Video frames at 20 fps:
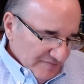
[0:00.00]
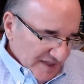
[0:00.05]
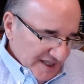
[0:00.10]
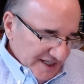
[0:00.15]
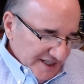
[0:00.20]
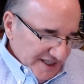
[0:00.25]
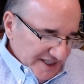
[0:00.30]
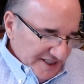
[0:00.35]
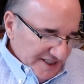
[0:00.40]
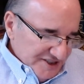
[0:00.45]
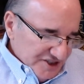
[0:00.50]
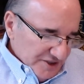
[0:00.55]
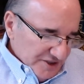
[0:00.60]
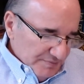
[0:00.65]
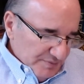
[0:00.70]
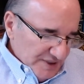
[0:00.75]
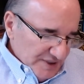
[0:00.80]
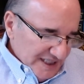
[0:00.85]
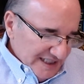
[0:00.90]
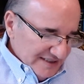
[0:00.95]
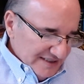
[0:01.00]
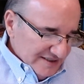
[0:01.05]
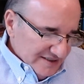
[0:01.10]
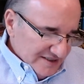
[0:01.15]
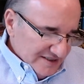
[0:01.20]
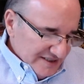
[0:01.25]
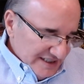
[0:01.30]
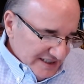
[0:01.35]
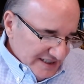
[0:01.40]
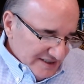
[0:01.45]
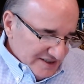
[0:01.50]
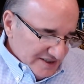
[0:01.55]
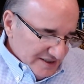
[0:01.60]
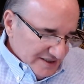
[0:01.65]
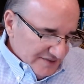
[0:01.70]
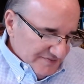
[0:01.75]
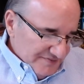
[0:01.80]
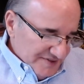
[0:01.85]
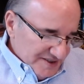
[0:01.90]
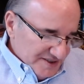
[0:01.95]
He shall plant the tents
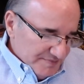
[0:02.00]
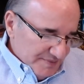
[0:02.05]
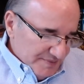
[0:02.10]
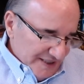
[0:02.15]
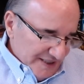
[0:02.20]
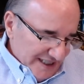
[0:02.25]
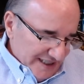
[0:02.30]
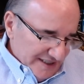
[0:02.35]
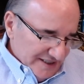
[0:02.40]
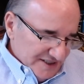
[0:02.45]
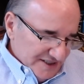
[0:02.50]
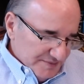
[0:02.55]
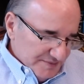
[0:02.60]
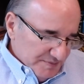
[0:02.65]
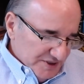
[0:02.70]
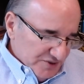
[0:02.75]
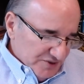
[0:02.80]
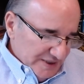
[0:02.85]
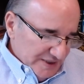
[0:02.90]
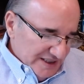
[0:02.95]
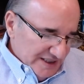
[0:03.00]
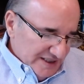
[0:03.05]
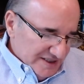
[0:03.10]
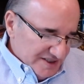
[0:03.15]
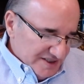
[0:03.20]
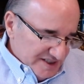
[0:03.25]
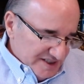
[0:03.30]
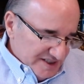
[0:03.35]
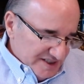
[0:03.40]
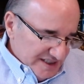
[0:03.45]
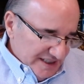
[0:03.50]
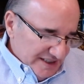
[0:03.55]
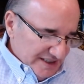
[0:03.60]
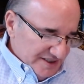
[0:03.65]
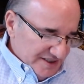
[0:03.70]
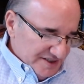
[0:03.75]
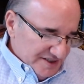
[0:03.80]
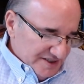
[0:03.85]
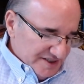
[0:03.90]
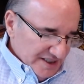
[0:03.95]
of his palace between the
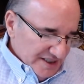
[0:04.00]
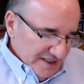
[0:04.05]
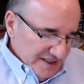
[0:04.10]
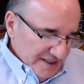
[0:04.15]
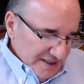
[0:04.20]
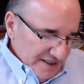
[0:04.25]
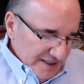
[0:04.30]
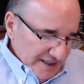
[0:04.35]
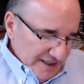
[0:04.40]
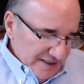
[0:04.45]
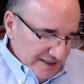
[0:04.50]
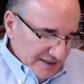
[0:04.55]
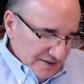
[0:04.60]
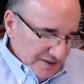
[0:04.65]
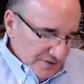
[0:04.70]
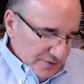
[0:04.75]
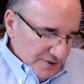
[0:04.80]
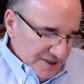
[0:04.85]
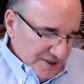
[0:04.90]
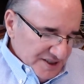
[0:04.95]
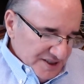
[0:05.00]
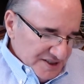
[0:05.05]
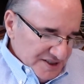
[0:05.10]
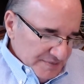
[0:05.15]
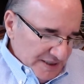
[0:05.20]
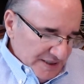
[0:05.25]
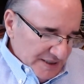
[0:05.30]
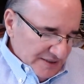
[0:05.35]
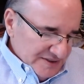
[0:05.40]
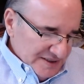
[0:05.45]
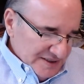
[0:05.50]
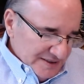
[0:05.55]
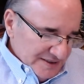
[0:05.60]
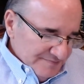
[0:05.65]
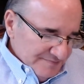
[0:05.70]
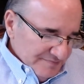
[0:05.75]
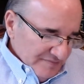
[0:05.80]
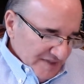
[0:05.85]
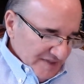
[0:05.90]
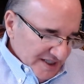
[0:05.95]
seas in the glorious
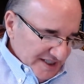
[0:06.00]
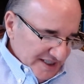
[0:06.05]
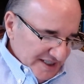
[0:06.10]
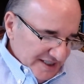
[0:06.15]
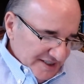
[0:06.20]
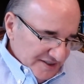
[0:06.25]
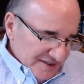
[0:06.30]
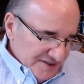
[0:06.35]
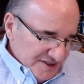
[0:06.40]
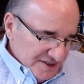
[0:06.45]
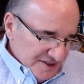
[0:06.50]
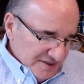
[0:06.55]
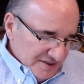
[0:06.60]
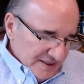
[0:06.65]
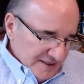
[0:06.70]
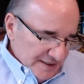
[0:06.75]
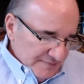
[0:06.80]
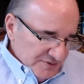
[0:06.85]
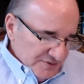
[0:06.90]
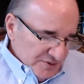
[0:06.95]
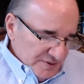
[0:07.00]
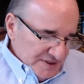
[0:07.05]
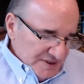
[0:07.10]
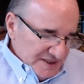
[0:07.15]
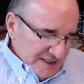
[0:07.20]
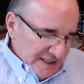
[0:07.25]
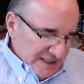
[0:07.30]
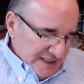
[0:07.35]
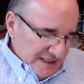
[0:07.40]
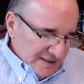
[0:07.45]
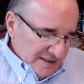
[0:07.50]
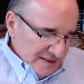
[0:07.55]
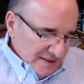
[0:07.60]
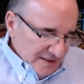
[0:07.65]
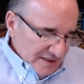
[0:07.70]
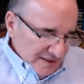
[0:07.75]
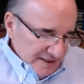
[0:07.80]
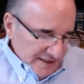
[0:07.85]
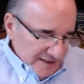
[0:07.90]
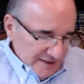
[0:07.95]
mountain, yet it shall come to his end,
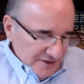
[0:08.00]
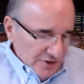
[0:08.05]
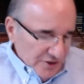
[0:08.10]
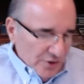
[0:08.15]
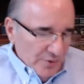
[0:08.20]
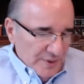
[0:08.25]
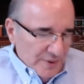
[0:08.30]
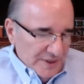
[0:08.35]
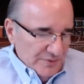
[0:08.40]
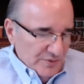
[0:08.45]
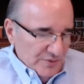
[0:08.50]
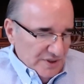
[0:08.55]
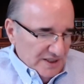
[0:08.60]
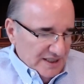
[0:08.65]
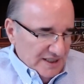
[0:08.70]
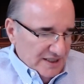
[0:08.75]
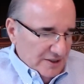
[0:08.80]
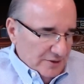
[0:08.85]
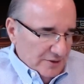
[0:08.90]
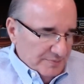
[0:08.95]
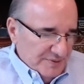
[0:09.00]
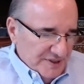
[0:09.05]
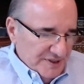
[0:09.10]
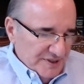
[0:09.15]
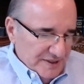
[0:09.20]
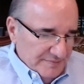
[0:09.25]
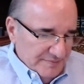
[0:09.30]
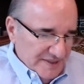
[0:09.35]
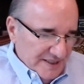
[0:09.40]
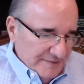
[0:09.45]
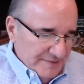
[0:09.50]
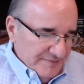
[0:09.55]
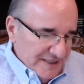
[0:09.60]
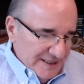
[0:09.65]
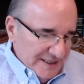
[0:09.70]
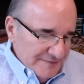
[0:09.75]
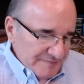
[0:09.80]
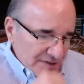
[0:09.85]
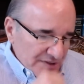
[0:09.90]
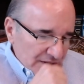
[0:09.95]
and no one will help him."
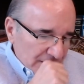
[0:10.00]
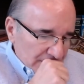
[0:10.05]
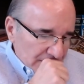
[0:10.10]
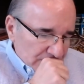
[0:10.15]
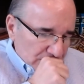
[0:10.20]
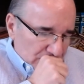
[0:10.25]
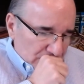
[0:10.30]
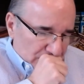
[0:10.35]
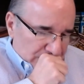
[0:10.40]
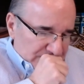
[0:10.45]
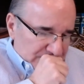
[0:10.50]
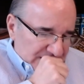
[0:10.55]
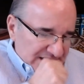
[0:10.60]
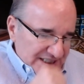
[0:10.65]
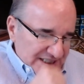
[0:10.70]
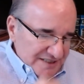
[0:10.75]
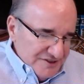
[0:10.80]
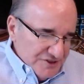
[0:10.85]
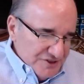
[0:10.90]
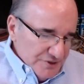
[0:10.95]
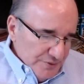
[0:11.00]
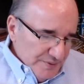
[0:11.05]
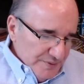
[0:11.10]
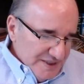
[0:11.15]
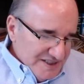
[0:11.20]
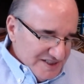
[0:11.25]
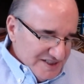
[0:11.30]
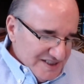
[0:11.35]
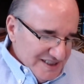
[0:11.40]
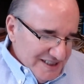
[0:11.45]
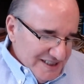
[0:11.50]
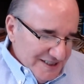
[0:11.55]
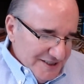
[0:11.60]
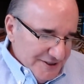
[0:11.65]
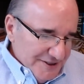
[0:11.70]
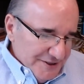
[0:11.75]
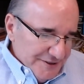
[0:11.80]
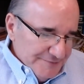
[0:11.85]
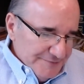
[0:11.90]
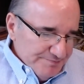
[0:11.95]
Amen. And so we see
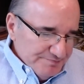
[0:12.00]
here